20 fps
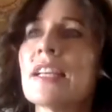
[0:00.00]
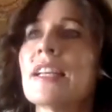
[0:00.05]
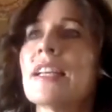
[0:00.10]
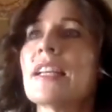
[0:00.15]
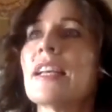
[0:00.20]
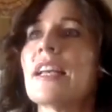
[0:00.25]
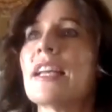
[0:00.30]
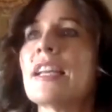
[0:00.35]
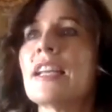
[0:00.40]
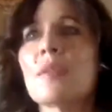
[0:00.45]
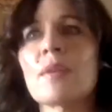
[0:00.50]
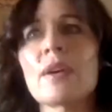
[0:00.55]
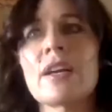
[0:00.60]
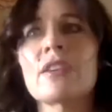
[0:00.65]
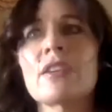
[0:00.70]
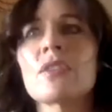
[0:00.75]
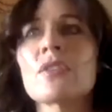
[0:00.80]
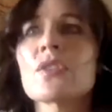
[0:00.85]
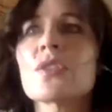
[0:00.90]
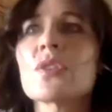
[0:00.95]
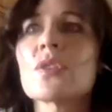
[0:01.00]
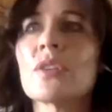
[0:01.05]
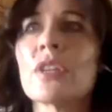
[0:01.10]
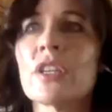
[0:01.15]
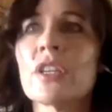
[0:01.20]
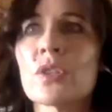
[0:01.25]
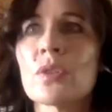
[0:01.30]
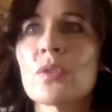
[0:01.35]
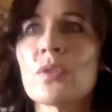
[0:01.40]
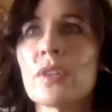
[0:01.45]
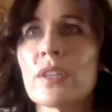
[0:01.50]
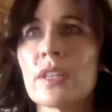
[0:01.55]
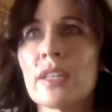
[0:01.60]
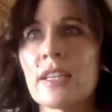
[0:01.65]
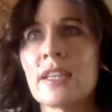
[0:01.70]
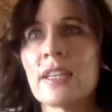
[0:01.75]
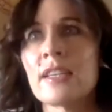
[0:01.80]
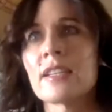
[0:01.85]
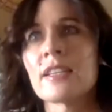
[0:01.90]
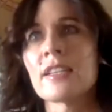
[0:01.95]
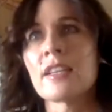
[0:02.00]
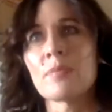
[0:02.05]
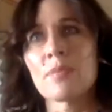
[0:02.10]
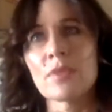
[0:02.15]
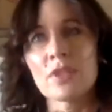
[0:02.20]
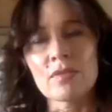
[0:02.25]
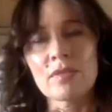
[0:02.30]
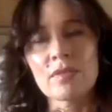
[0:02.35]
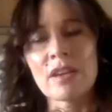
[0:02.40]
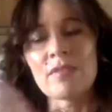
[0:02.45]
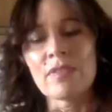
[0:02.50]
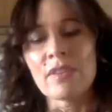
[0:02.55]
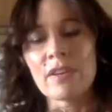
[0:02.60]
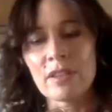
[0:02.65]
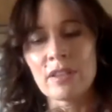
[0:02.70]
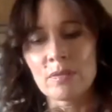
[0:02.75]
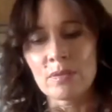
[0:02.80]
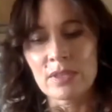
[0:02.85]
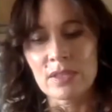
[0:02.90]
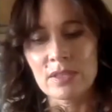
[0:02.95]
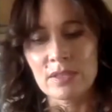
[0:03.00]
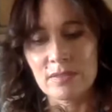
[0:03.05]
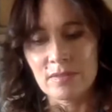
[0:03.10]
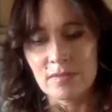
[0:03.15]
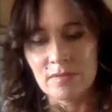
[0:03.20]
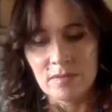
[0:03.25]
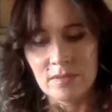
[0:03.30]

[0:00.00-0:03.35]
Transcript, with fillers: And anyway, long story short, he ended up, his grandfather was